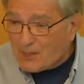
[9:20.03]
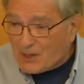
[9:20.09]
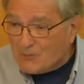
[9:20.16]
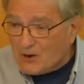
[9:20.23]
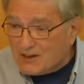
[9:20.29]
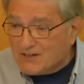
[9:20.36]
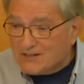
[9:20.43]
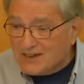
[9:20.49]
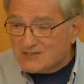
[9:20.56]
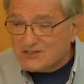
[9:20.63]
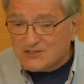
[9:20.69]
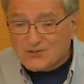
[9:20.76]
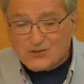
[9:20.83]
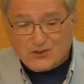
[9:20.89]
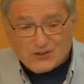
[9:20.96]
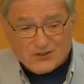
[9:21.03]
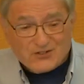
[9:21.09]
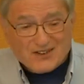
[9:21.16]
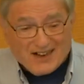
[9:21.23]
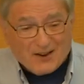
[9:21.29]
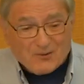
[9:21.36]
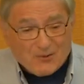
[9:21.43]
Well, as you
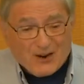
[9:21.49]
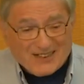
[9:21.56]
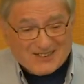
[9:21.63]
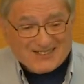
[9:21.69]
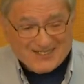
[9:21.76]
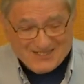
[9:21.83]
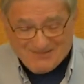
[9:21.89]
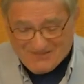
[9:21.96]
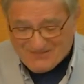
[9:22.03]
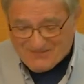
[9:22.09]
heard, I went.